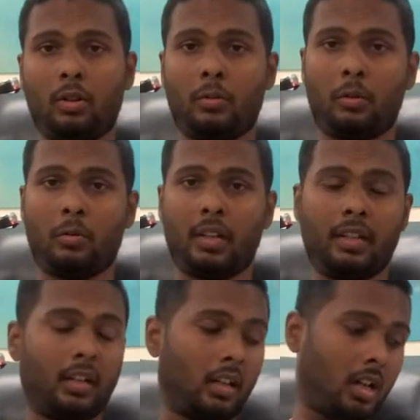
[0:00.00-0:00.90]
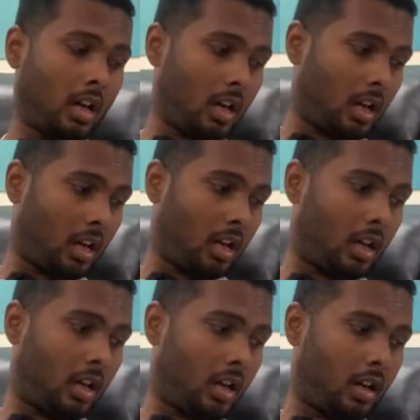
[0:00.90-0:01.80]
Alright guys, now I
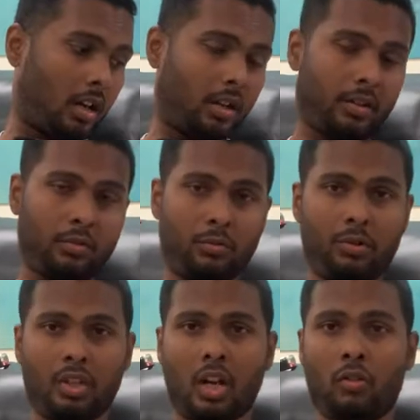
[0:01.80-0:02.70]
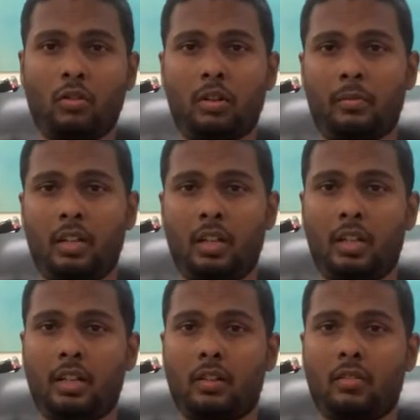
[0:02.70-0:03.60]
have donated 160
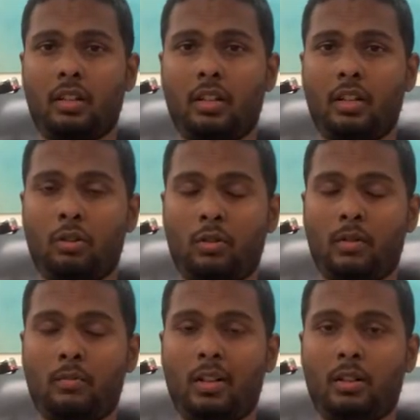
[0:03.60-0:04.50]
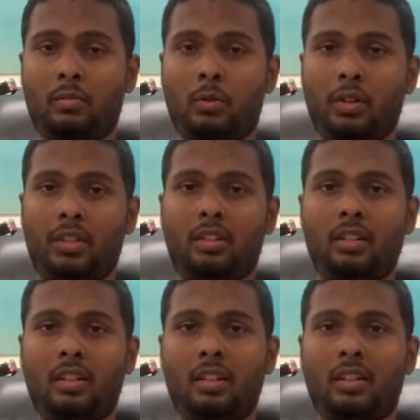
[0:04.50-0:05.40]
ml and still
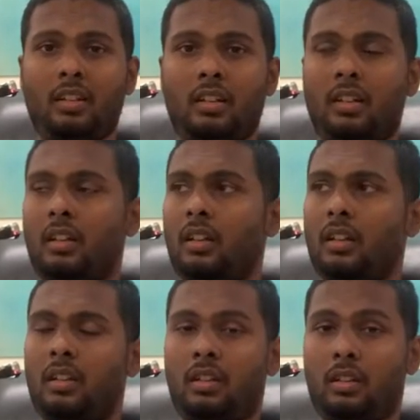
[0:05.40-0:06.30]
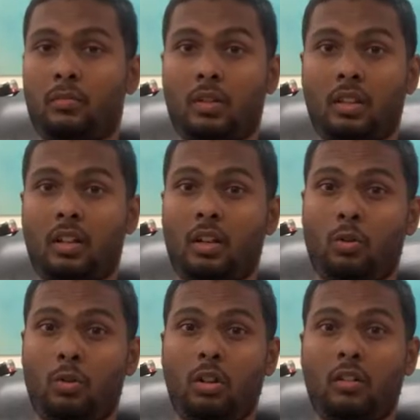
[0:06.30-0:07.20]
340 milliliters to go out
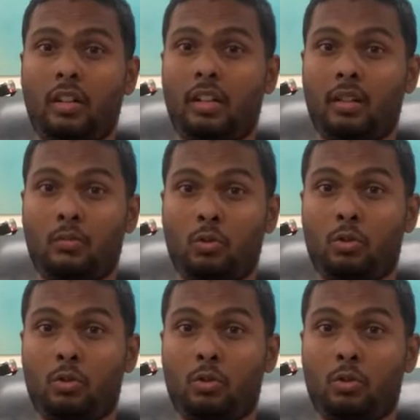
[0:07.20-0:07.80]
of my body.